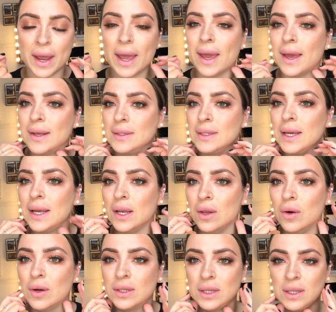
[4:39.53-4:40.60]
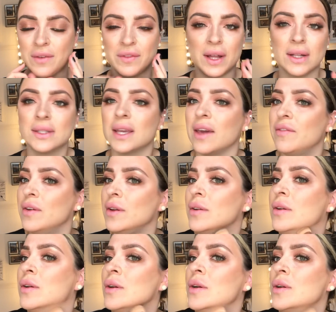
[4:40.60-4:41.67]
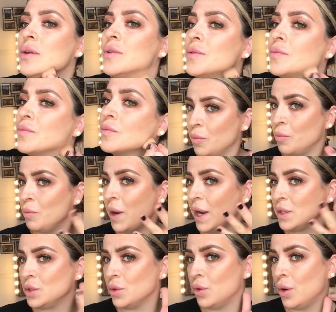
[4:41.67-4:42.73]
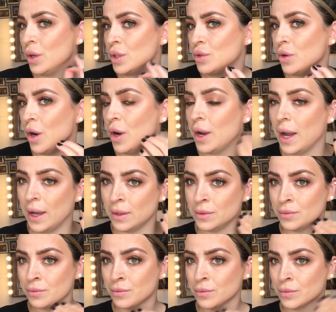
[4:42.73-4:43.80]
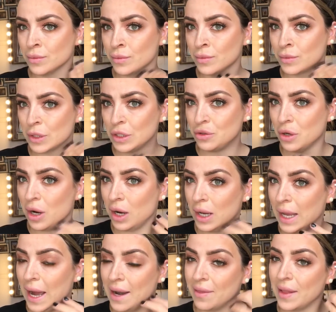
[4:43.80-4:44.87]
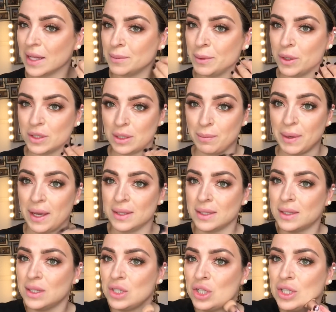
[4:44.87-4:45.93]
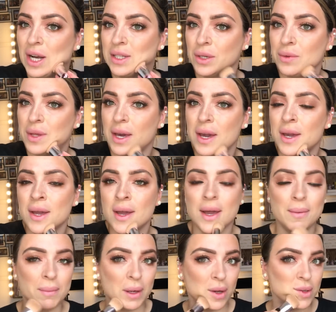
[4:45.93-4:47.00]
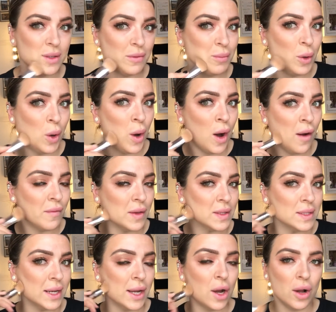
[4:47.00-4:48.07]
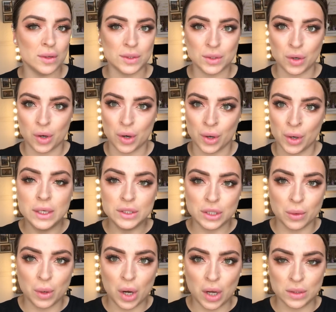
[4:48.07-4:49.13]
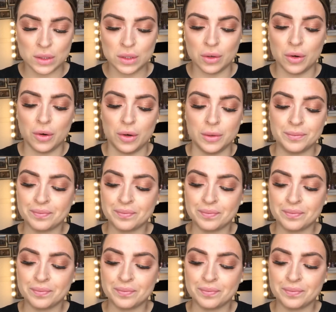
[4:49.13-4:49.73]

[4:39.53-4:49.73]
is, it looks as if that's given my jaw a stronger line, and that's because it appears that there's a shadow there because you've put, obviously, contour. So contour,